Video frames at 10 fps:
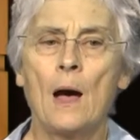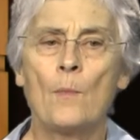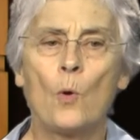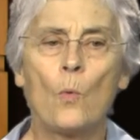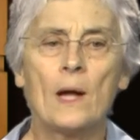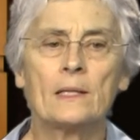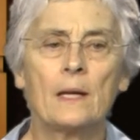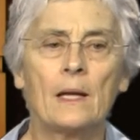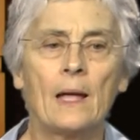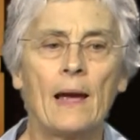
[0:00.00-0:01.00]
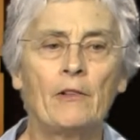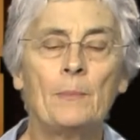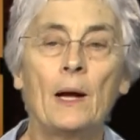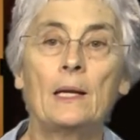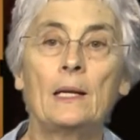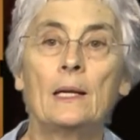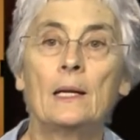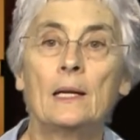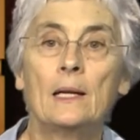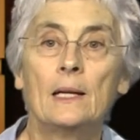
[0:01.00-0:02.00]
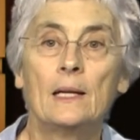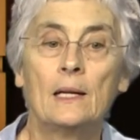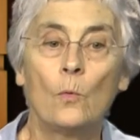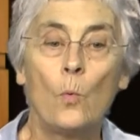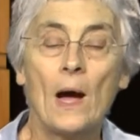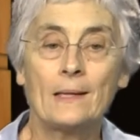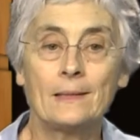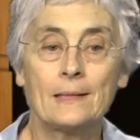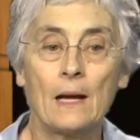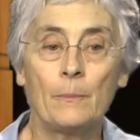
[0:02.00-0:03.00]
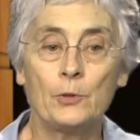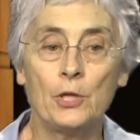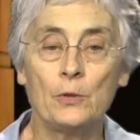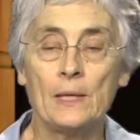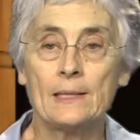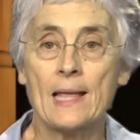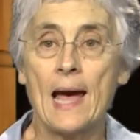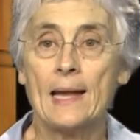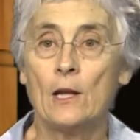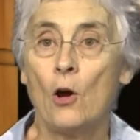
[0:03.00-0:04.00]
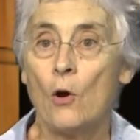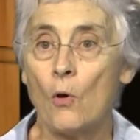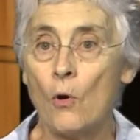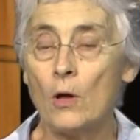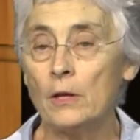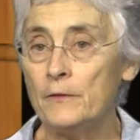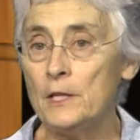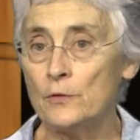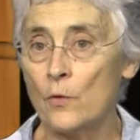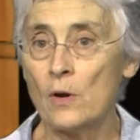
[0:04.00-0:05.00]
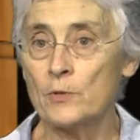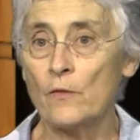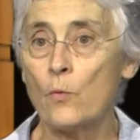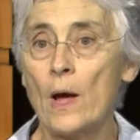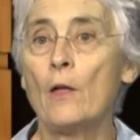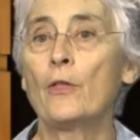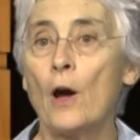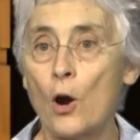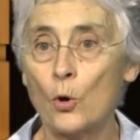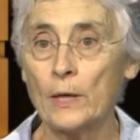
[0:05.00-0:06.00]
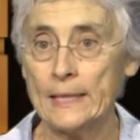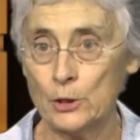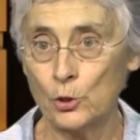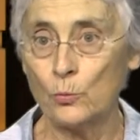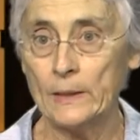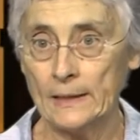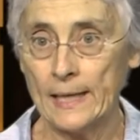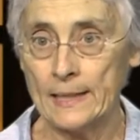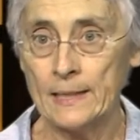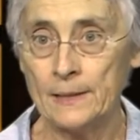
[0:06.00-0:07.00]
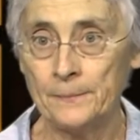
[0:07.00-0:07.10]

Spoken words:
What everybody wises up to is that all of these forms of wealth are interrelated,